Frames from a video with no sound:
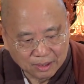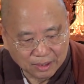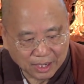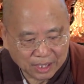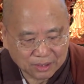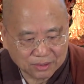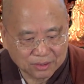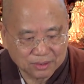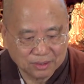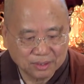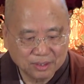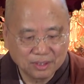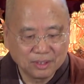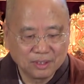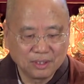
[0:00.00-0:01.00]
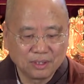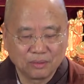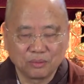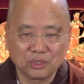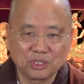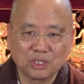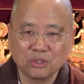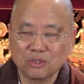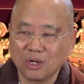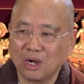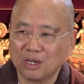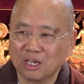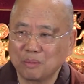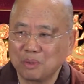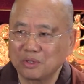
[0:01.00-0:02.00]
Next, we're still
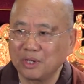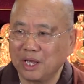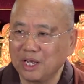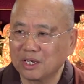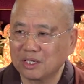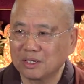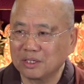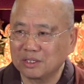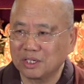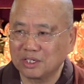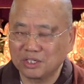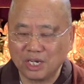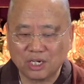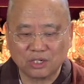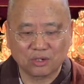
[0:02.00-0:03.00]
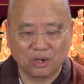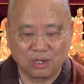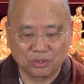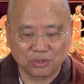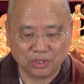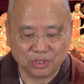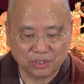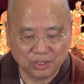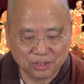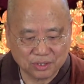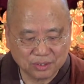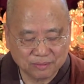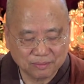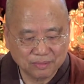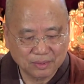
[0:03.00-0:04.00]
talking about the sixth
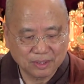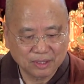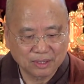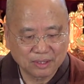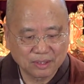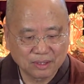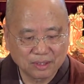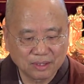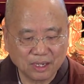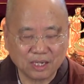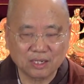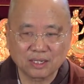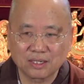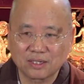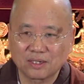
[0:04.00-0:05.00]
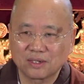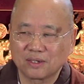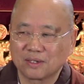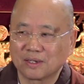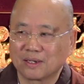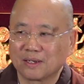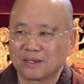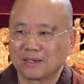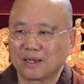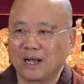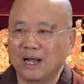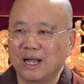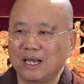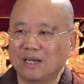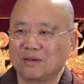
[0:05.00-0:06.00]
consciousness. Let's
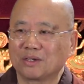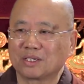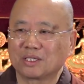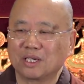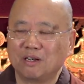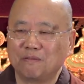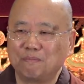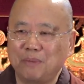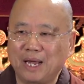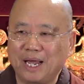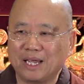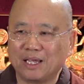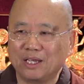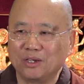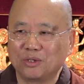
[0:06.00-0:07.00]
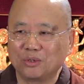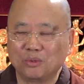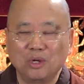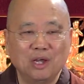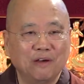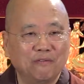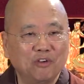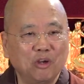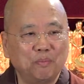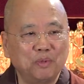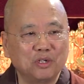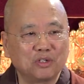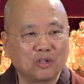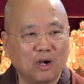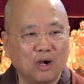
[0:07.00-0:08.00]
guide ourselves back into, we've been